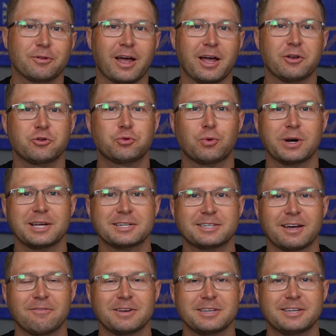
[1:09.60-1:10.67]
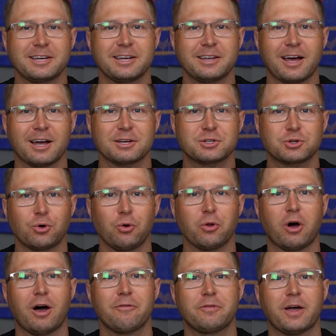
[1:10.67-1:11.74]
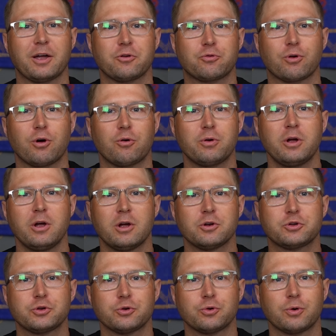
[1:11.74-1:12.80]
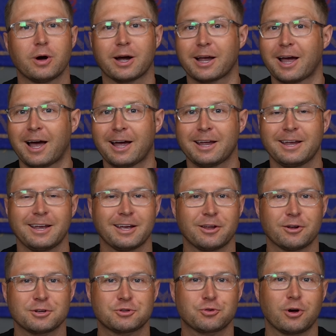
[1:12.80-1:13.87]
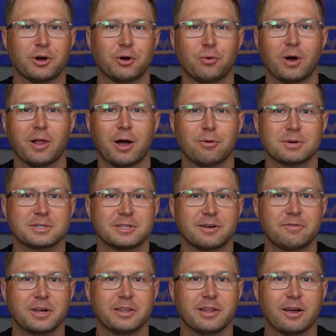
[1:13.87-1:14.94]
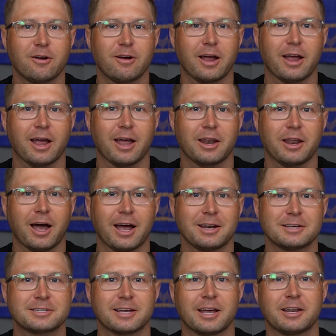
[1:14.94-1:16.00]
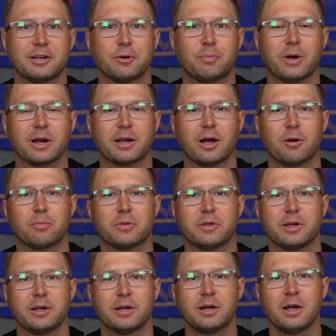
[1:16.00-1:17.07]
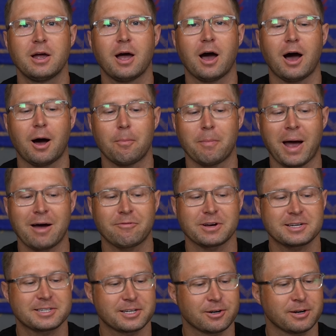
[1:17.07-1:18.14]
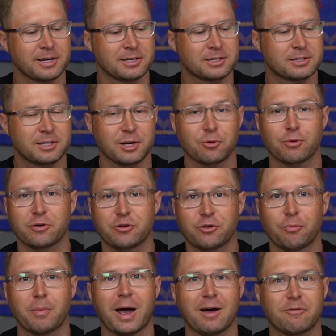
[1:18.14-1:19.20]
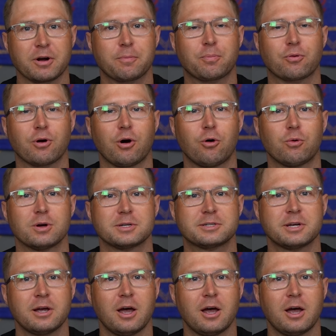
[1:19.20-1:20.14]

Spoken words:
that, in 2017, I sold off that drone to a guy in Australia while I was living there, and I decided to pick up the Mavic series. The original Mavic Pro was